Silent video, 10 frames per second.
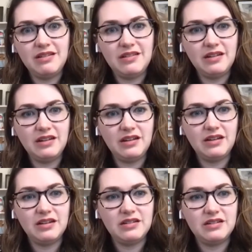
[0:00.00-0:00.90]
to
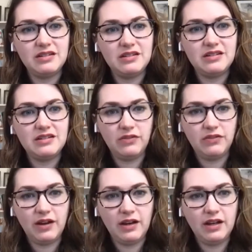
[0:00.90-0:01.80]
easily
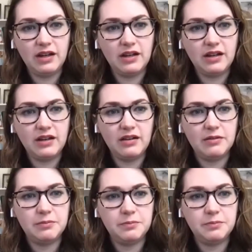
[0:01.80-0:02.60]
diversify,